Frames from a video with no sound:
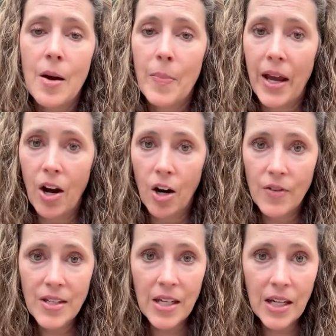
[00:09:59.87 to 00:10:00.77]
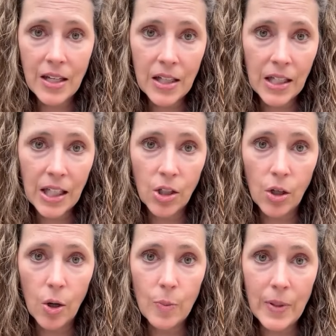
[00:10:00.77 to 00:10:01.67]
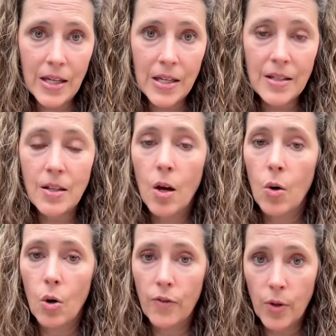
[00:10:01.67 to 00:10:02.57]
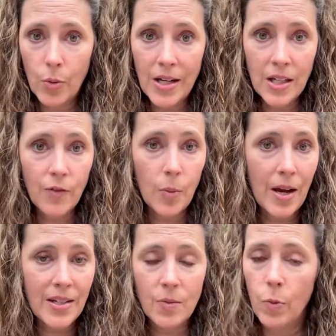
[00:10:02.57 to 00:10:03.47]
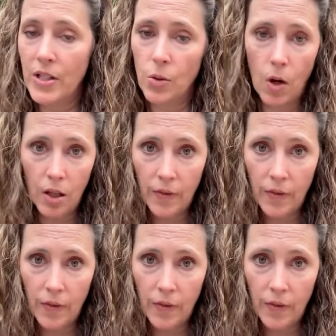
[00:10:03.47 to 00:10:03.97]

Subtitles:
by harvesting and cleaning your own bees, or if you're renting from us, we do all